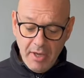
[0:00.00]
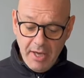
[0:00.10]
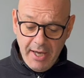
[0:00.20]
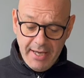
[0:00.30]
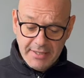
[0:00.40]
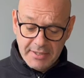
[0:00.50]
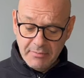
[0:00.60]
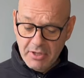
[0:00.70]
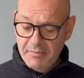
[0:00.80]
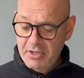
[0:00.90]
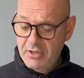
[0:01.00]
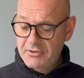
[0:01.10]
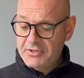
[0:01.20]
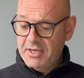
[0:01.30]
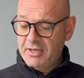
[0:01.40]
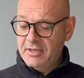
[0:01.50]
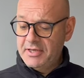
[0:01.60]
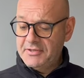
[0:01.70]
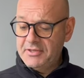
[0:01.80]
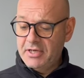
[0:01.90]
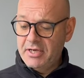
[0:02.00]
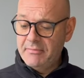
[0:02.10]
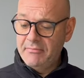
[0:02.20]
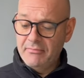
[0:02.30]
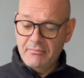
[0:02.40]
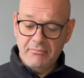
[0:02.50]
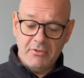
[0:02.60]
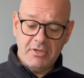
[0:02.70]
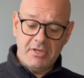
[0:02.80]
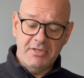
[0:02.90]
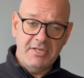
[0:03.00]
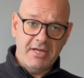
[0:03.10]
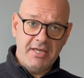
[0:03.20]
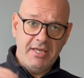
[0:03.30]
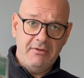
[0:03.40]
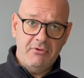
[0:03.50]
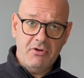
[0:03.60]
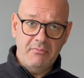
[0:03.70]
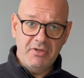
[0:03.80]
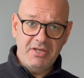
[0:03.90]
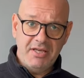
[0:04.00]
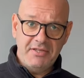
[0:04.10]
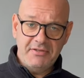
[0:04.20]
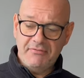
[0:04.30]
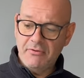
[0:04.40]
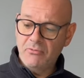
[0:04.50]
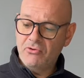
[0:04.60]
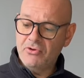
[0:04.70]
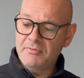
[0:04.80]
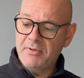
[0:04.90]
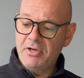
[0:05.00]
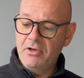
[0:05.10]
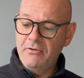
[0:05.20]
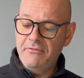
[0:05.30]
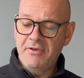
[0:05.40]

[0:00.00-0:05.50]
and I'm going to be using this um, Kentucky common yeast from Crossmyloof,